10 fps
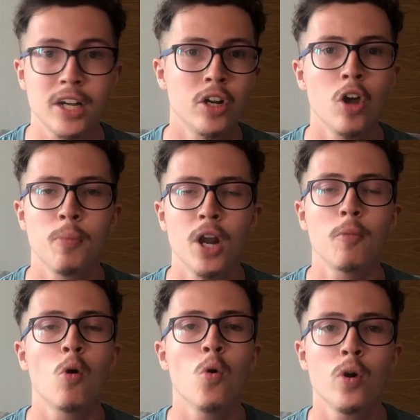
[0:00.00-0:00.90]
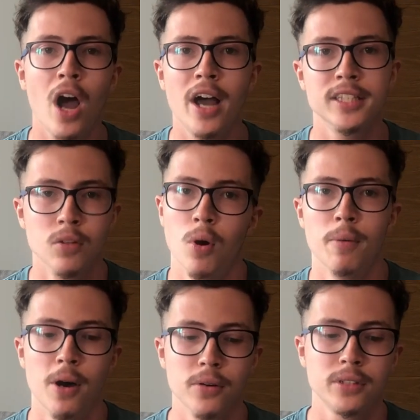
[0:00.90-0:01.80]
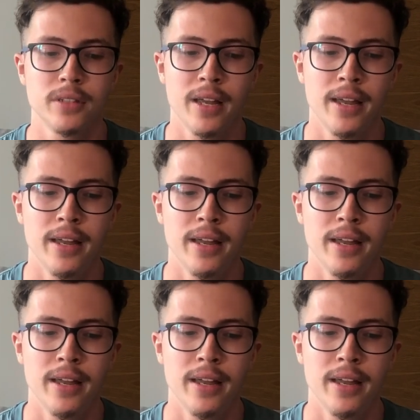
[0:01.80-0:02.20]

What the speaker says: could open up all kinds of wormholes.